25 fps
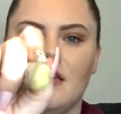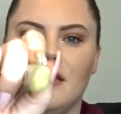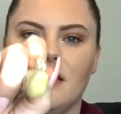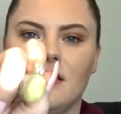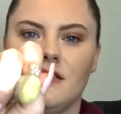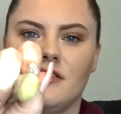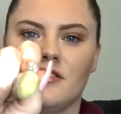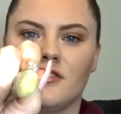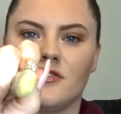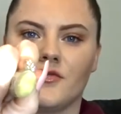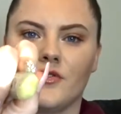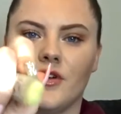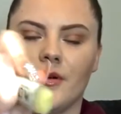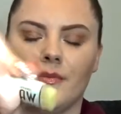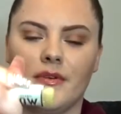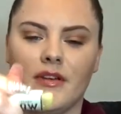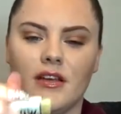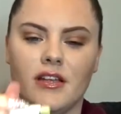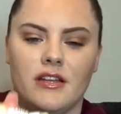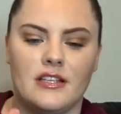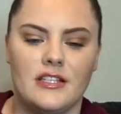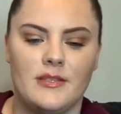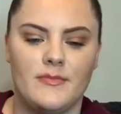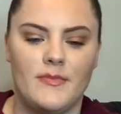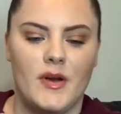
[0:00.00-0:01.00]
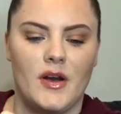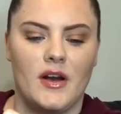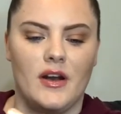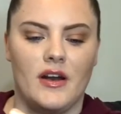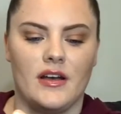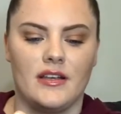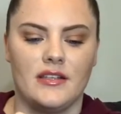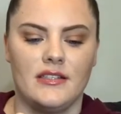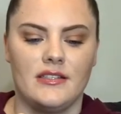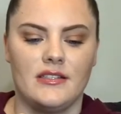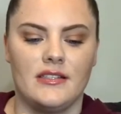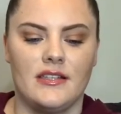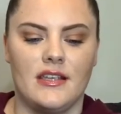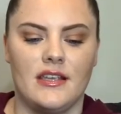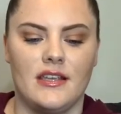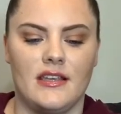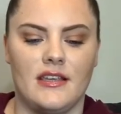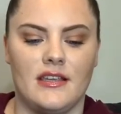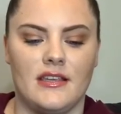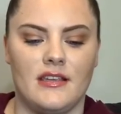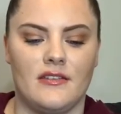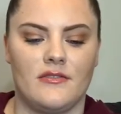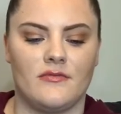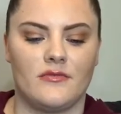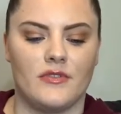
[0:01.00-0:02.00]
You just rub it on his paws,
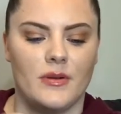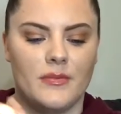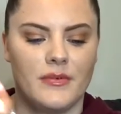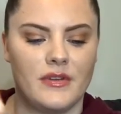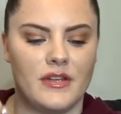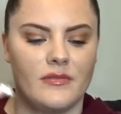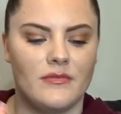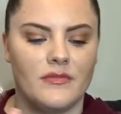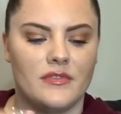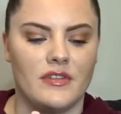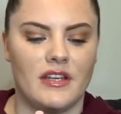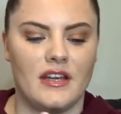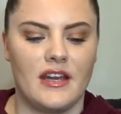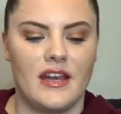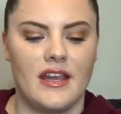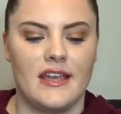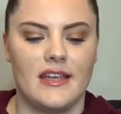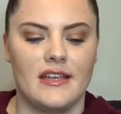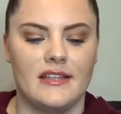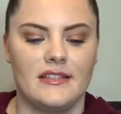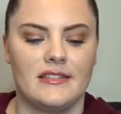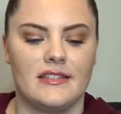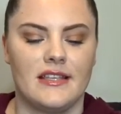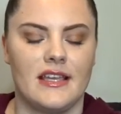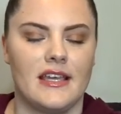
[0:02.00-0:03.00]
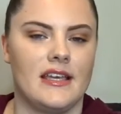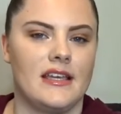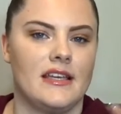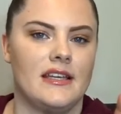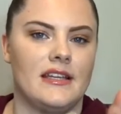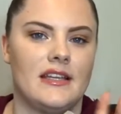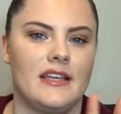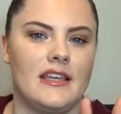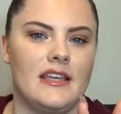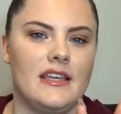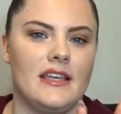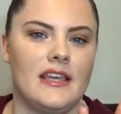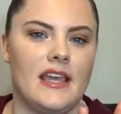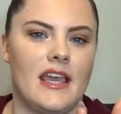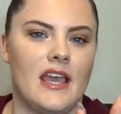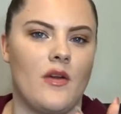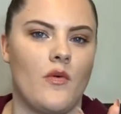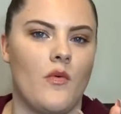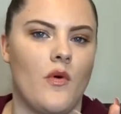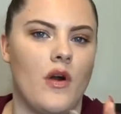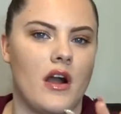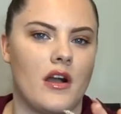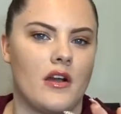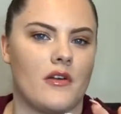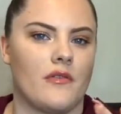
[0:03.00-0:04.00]
rub it in with your hands and he
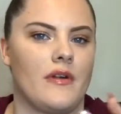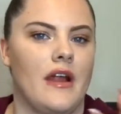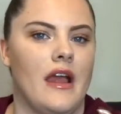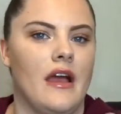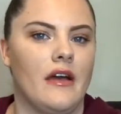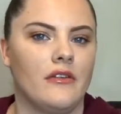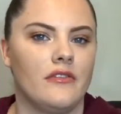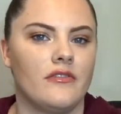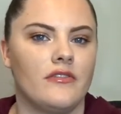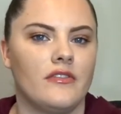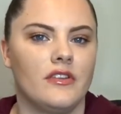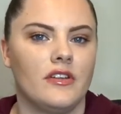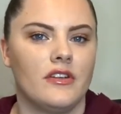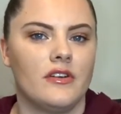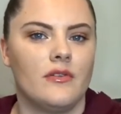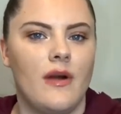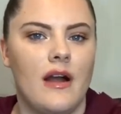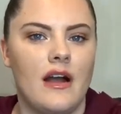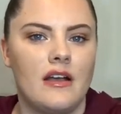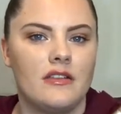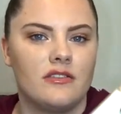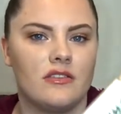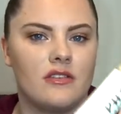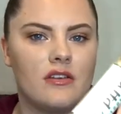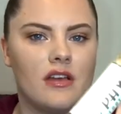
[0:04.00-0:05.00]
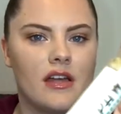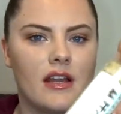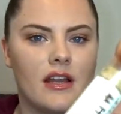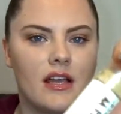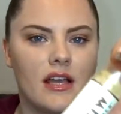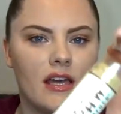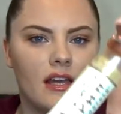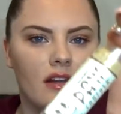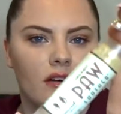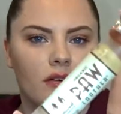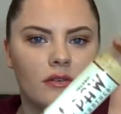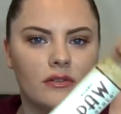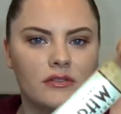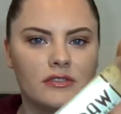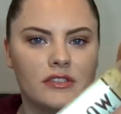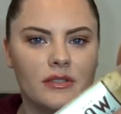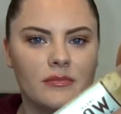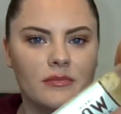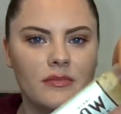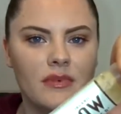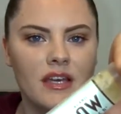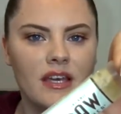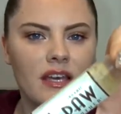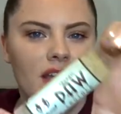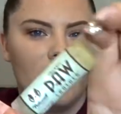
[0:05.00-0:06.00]
can't walk around for a little while so you got to kind of hold
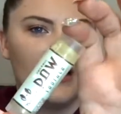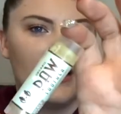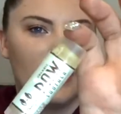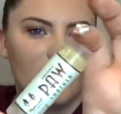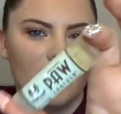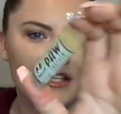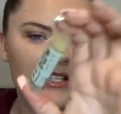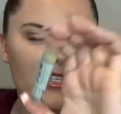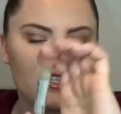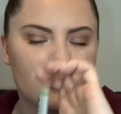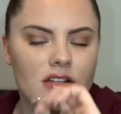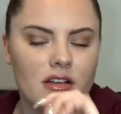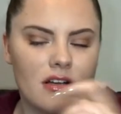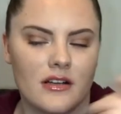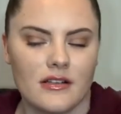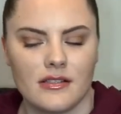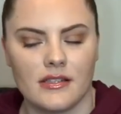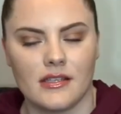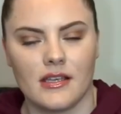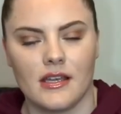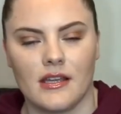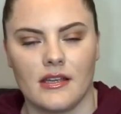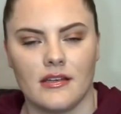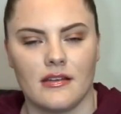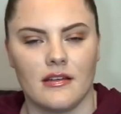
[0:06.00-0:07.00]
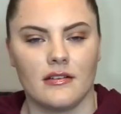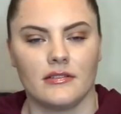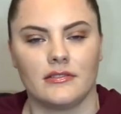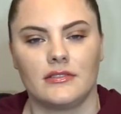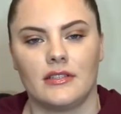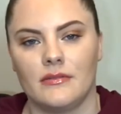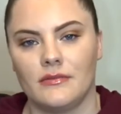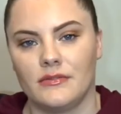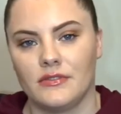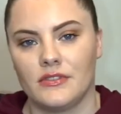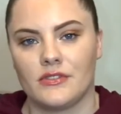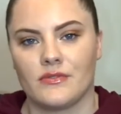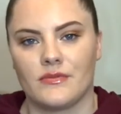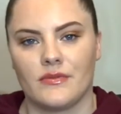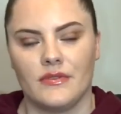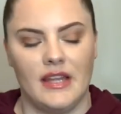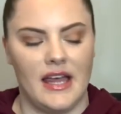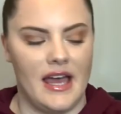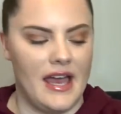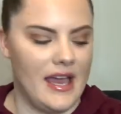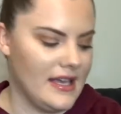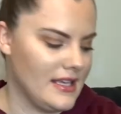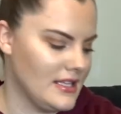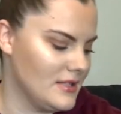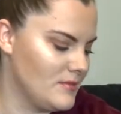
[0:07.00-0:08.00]
him unless your dog's kind of dog that will just
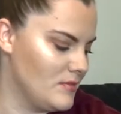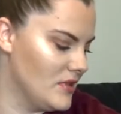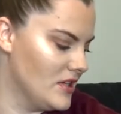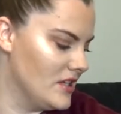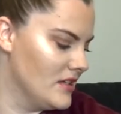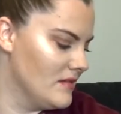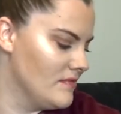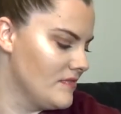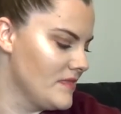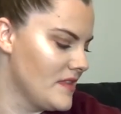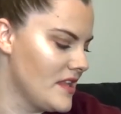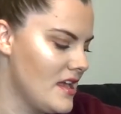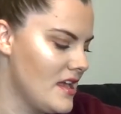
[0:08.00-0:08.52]
relax but